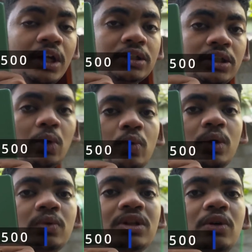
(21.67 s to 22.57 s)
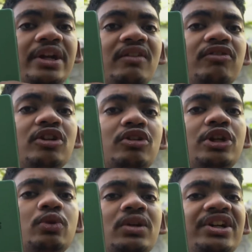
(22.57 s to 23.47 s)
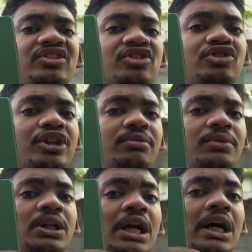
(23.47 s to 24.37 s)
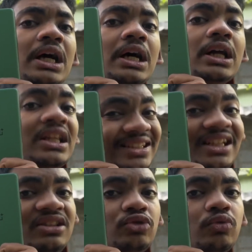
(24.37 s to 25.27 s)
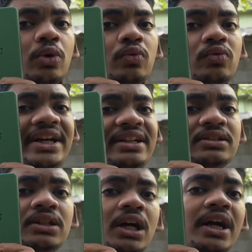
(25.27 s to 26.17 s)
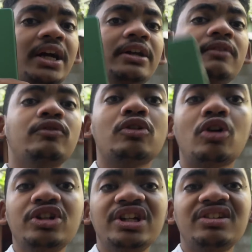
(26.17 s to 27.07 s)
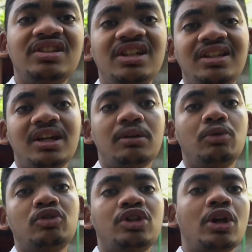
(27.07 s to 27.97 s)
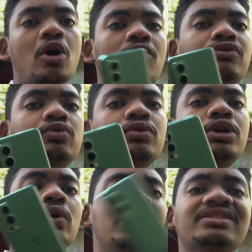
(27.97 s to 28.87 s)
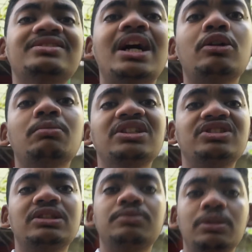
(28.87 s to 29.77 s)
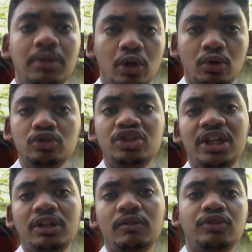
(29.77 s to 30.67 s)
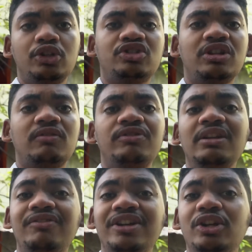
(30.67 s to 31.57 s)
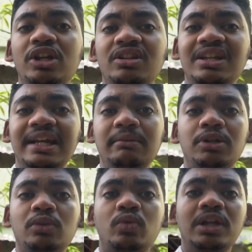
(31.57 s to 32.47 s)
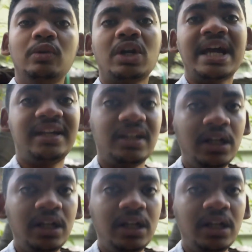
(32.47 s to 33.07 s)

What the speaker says: So, without any further ado, ladies and gentlemen, let's hit this road, right? And if you're not yet seen the unboxing of this video, link is down in my description below. Go check it out for yourself. Feel free to hit the like button while you're at it.